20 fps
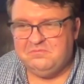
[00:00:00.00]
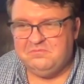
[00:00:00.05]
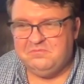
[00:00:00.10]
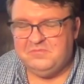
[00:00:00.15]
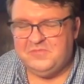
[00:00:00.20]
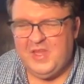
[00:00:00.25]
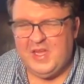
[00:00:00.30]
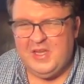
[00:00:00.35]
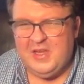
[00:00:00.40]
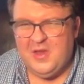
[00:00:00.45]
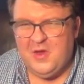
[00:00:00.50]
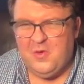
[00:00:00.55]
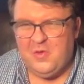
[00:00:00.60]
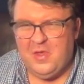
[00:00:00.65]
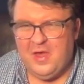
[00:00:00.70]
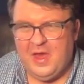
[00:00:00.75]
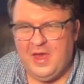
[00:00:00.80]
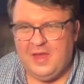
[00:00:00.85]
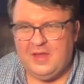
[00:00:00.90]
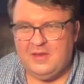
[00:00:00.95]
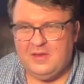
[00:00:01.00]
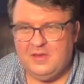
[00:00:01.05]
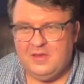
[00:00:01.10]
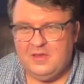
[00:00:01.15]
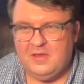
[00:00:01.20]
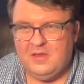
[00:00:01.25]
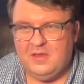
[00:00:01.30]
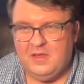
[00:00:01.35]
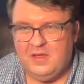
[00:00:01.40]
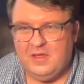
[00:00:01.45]
they know that
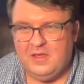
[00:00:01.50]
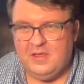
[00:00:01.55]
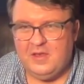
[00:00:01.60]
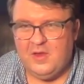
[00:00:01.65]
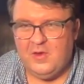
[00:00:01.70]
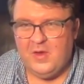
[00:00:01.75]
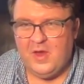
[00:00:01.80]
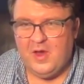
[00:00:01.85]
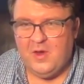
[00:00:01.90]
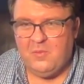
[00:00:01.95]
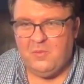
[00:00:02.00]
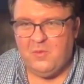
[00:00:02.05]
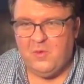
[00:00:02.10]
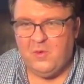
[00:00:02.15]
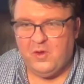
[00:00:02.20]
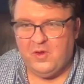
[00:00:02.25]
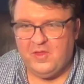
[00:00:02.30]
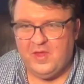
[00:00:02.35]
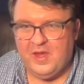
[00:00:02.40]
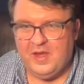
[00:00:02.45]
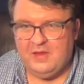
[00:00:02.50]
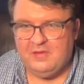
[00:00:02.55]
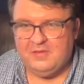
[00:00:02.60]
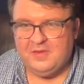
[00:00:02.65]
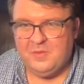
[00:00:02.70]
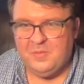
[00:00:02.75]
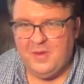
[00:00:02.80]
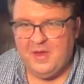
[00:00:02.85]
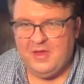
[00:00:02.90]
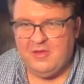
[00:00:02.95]
and know how important that is to
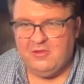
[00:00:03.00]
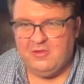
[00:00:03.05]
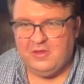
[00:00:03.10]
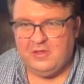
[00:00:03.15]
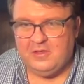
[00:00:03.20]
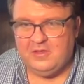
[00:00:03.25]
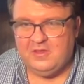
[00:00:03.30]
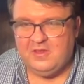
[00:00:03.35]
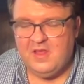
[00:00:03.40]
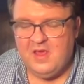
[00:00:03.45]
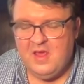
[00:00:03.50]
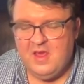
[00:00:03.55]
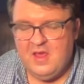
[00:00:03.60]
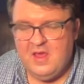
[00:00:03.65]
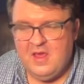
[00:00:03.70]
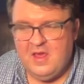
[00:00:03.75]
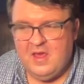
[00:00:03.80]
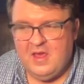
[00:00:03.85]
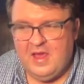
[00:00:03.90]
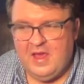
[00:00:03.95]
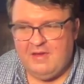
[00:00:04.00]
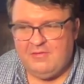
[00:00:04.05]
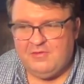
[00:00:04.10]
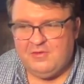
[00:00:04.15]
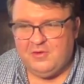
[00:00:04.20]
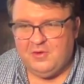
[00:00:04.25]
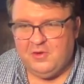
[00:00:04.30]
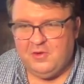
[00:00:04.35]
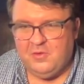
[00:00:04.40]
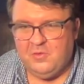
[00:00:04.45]
patients
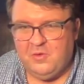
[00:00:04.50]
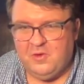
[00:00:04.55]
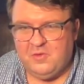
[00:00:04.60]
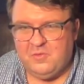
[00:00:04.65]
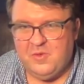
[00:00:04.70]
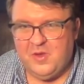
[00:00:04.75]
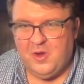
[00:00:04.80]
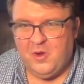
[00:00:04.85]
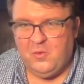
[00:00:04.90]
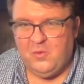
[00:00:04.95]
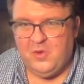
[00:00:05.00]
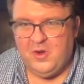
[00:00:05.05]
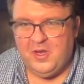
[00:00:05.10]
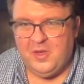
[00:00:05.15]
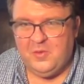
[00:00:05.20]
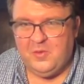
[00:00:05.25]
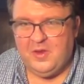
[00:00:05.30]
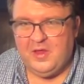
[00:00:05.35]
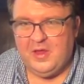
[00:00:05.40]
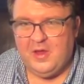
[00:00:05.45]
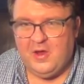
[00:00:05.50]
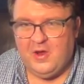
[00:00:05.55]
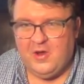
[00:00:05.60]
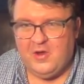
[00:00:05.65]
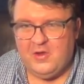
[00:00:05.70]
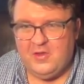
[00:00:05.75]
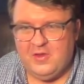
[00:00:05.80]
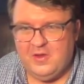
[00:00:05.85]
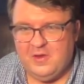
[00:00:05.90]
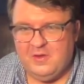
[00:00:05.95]
after what's been a really, really hard
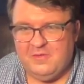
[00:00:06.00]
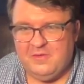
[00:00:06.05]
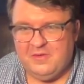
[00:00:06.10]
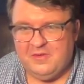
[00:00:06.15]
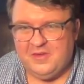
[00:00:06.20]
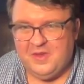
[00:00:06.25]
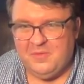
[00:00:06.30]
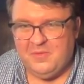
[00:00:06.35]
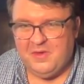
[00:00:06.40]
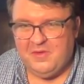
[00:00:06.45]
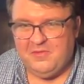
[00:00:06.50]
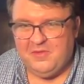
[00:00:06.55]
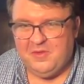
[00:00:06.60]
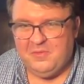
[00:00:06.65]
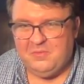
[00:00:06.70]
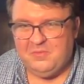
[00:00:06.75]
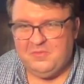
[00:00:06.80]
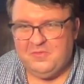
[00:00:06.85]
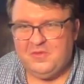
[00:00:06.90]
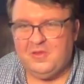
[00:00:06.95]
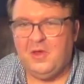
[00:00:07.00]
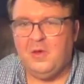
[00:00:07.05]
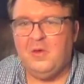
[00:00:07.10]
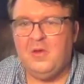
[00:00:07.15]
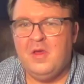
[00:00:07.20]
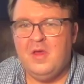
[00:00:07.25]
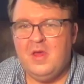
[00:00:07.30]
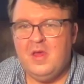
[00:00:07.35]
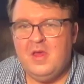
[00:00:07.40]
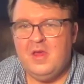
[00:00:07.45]
year for some of them. So
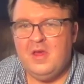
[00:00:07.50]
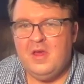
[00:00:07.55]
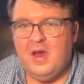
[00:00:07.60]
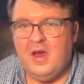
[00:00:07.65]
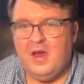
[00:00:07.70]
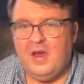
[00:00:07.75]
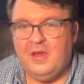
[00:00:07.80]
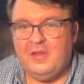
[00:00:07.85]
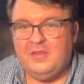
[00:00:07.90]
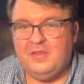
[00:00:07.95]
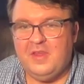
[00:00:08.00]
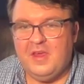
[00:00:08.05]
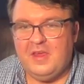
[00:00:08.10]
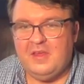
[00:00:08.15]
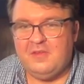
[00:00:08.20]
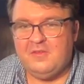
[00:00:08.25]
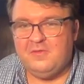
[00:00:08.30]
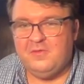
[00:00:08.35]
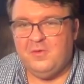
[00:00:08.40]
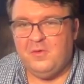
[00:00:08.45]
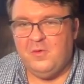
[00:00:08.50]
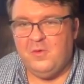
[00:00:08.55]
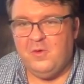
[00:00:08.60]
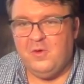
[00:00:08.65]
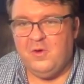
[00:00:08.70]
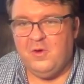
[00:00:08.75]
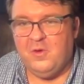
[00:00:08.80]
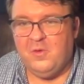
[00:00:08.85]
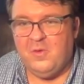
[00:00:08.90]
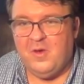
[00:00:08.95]
thanks
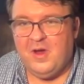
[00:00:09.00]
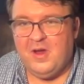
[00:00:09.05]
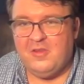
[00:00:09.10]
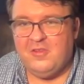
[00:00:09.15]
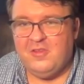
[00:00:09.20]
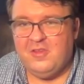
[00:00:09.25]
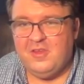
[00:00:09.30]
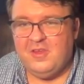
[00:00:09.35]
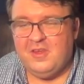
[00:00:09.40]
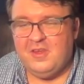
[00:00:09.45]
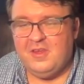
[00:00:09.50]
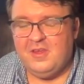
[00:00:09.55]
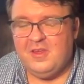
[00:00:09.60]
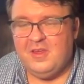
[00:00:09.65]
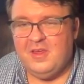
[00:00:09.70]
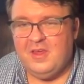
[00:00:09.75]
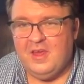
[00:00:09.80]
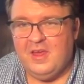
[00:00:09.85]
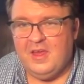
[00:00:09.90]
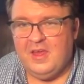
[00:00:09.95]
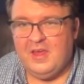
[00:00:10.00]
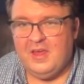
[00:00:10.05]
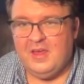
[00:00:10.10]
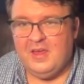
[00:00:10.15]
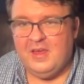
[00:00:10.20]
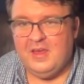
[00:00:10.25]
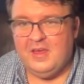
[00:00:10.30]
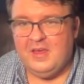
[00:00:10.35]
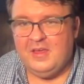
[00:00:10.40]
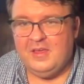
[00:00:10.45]
for watching,
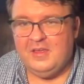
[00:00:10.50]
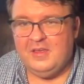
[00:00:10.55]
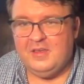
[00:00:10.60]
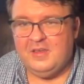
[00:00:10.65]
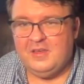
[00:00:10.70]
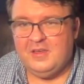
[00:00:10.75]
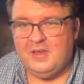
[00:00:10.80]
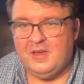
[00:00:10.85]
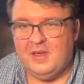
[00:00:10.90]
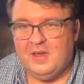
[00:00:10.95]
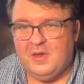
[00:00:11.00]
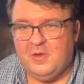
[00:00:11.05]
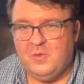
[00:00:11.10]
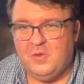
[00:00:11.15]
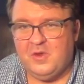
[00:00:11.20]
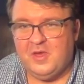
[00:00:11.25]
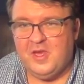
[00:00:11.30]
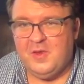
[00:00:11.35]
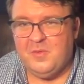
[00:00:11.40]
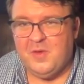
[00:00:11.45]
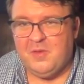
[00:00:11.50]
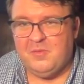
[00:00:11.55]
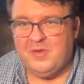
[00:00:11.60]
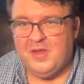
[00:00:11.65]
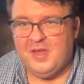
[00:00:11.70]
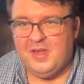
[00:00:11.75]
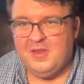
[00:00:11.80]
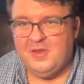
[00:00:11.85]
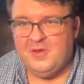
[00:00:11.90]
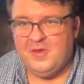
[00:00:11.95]
and we'll keep
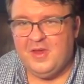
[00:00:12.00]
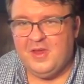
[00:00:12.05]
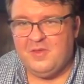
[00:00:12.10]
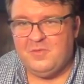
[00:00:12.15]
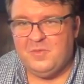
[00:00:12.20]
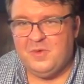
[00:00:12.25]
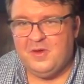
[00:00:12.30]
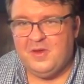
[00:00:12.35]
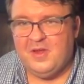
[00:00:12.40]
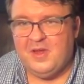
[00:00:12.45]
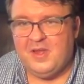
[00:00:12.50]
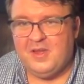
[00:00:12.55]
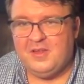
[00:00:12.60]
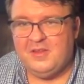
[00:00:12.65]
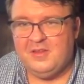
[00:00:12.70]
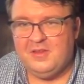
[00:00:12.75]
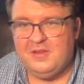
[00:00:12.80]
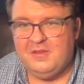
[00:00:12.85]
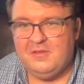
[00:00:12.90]
updating you guys periodically.